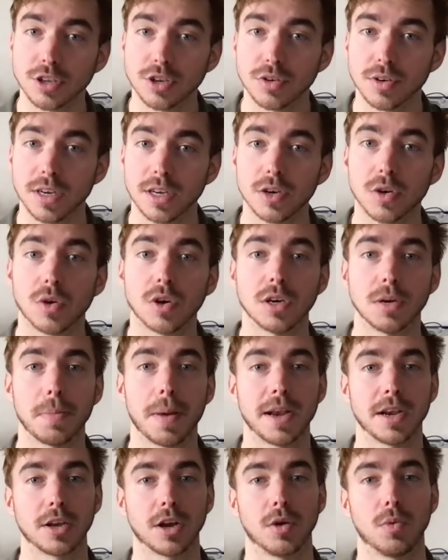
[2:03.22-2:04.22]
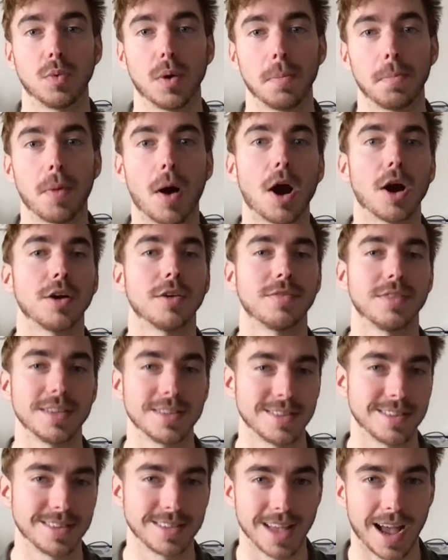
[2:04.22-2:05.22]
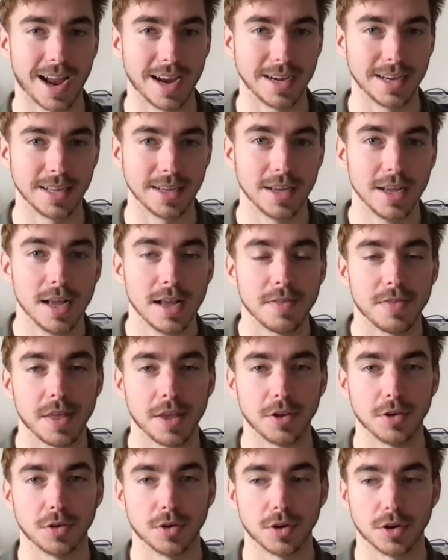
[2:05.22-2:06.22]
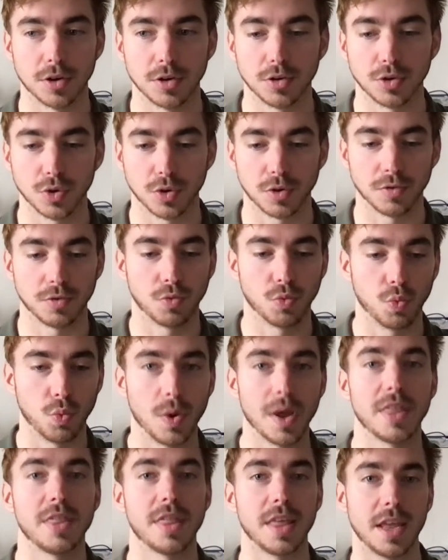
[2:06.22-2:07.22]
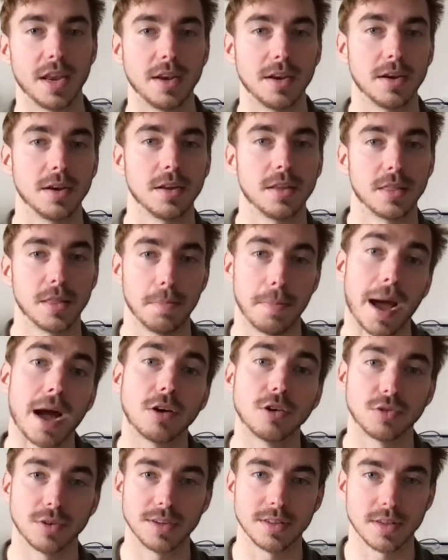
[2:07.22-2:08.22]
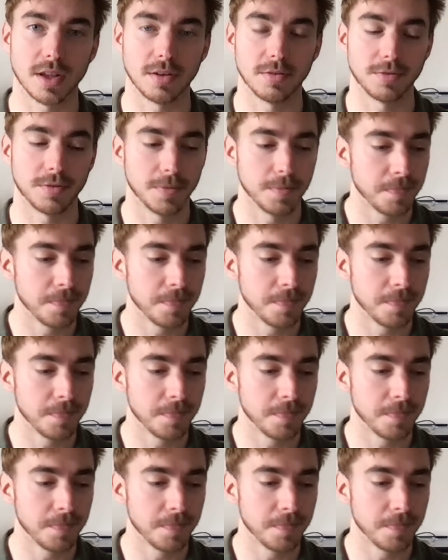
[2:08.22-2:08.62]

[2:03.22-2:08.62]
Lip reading: you're in, or depending on what part of this society that you're sort of within the boundaries of.